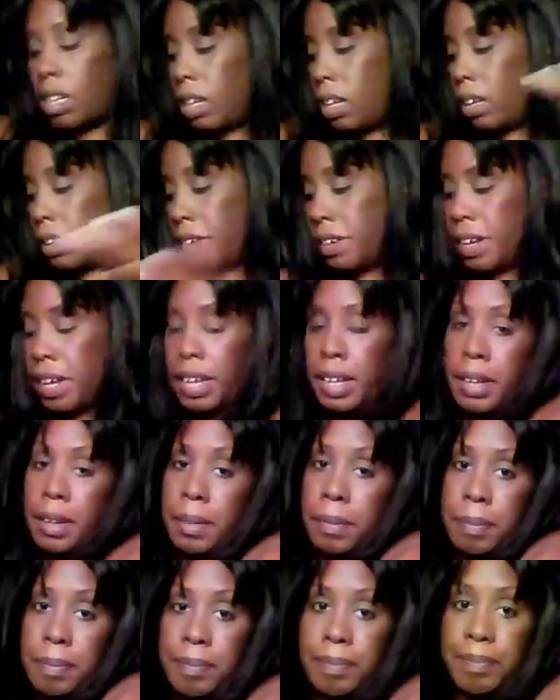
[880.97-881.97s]
here I
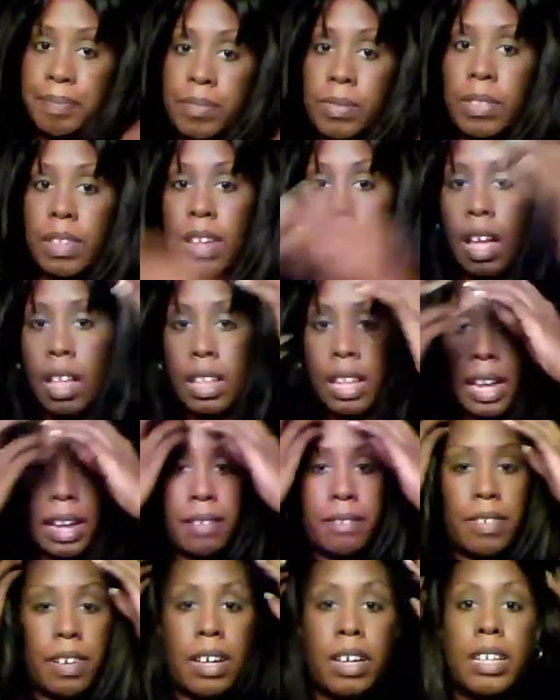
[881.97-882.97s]
am. All I
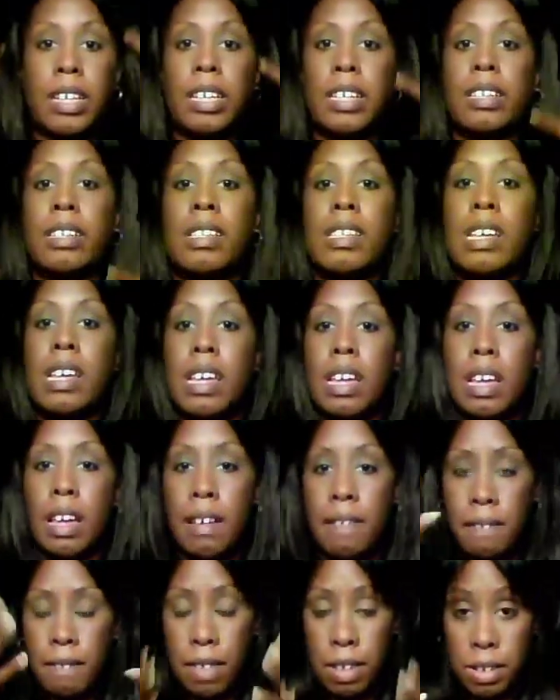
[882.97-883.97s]
have on is
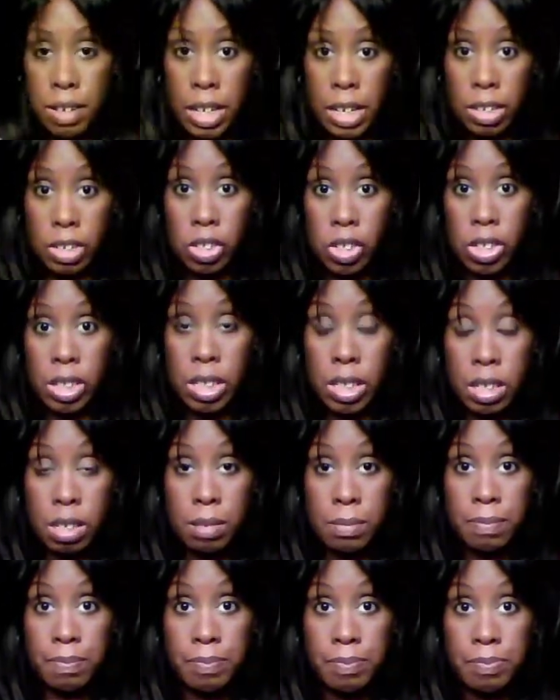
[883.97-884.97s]

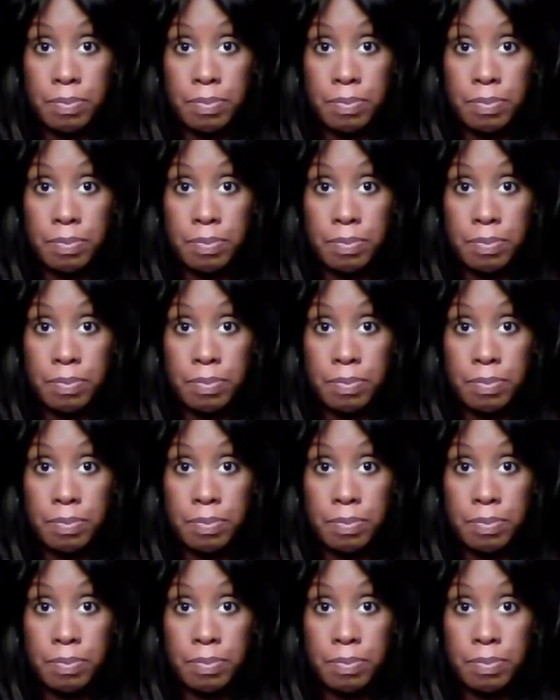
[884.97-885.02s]
foundation,